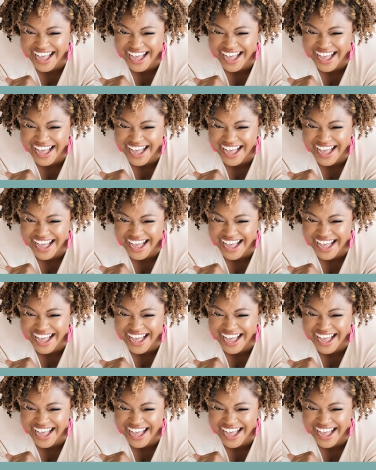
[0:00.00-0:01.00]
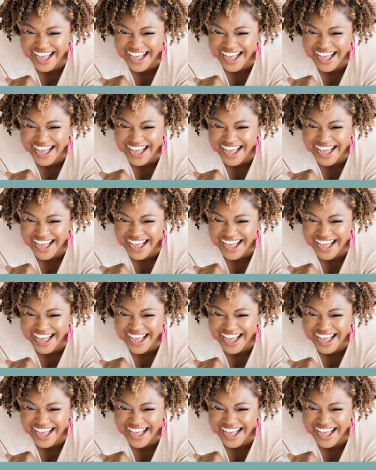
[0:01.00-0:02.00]

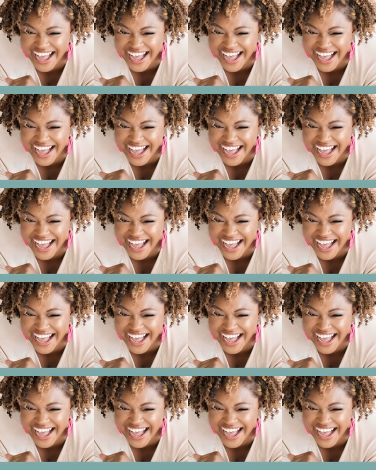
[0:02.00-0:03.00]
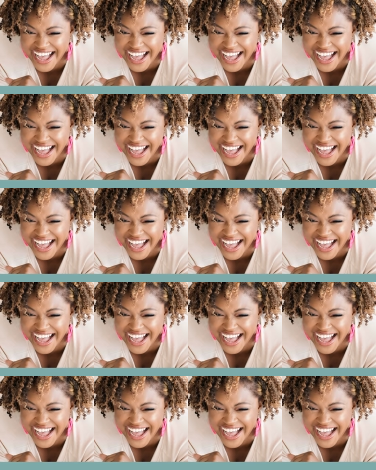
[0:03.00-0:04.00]

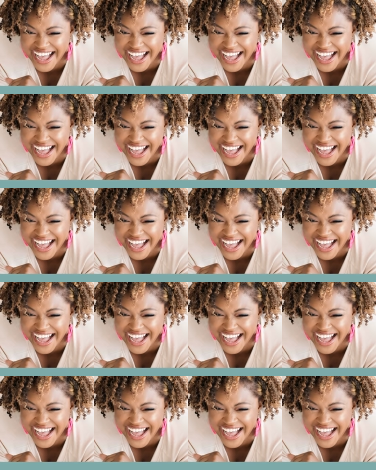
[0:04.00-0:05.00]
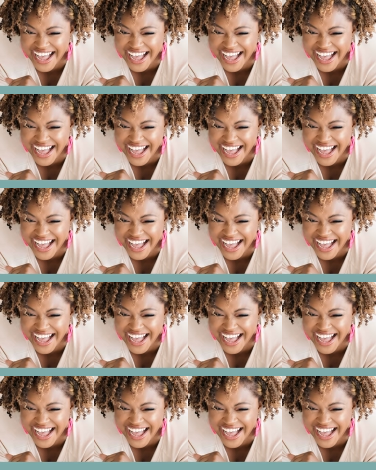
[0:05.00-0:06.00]

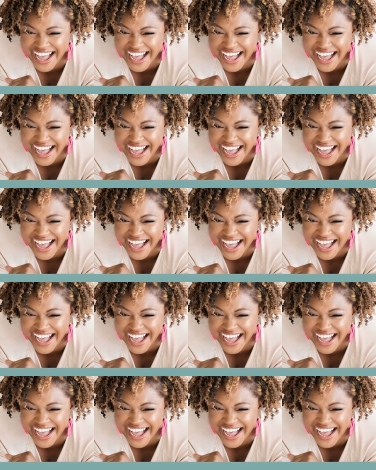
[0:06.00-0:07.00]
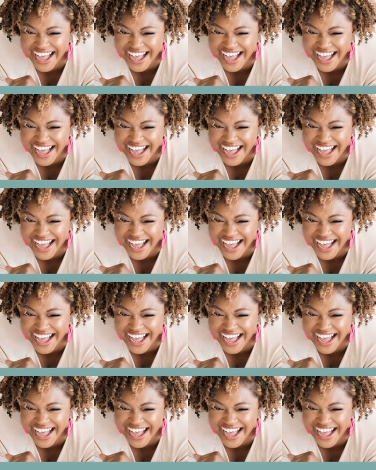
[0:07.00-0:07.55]
[no speech]